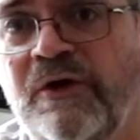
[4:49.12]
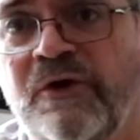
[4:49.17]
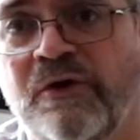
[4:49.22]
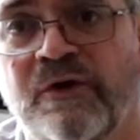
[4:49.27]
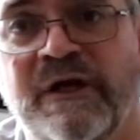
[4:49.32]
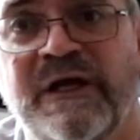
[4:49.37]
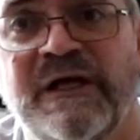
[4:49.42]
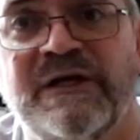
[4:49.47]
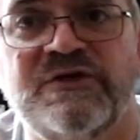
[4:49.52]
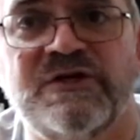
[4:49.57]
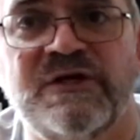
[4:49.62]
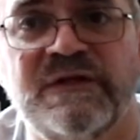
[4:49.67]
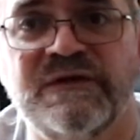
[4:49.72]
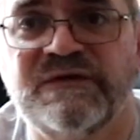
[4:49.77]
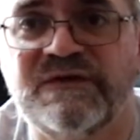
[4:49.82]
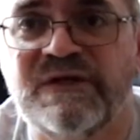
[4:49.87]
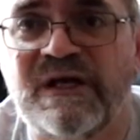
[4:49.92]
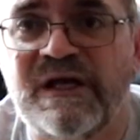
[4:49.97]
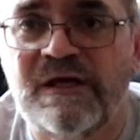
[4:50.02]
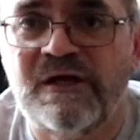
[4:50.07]
your kitchen
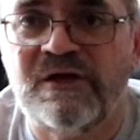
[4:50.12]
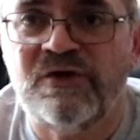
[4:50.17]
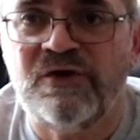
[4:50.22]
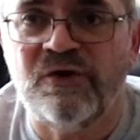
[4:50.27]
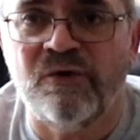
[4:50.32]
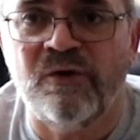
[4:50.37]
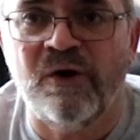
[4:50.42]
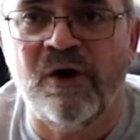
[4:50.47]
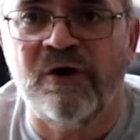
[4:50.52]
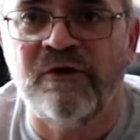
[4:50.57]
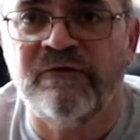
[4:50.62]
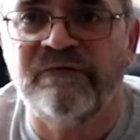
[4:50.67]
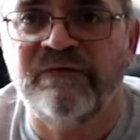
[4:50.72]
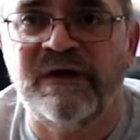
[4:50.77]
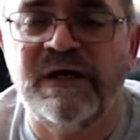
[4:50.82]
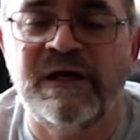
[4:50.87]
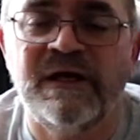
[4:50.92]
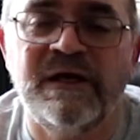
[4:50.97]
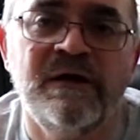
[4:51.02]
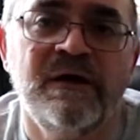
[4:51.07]
sink in your
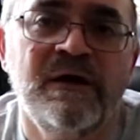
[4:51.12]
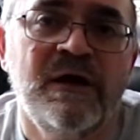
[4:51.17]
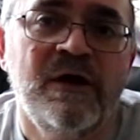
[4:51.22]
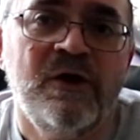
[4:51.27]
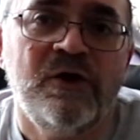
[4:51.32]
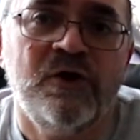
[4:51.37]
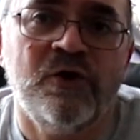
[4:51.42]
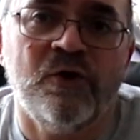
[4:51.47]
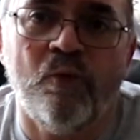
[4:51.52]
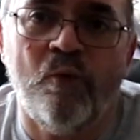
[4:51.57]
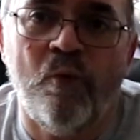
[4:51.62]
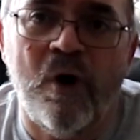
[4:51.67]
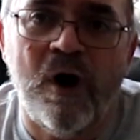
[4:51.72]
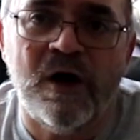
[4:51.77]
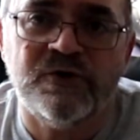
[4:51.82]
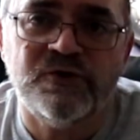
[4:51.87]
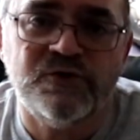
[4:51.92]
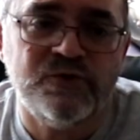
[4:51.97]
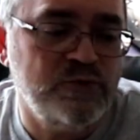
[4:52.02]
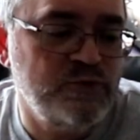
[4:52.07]
RV, your
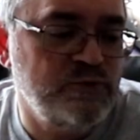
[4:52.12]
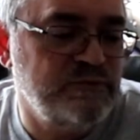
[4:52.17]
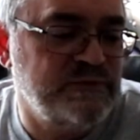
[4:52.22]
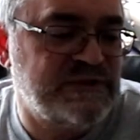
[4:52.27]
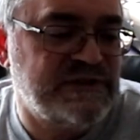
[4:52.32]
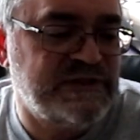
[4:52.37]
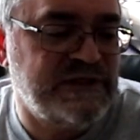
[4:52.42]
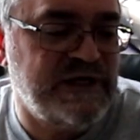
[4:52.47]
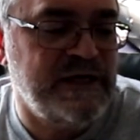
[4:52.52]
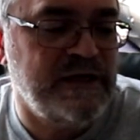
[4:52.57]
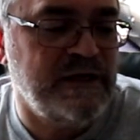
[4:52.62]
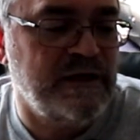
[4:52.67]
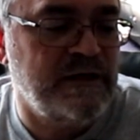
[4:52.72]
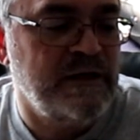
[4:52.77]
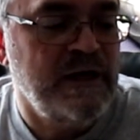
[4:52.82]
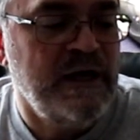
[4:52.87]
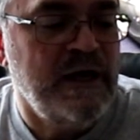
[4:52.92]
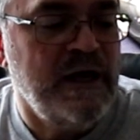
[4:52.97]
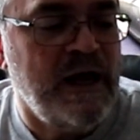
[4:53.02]
washroom sink,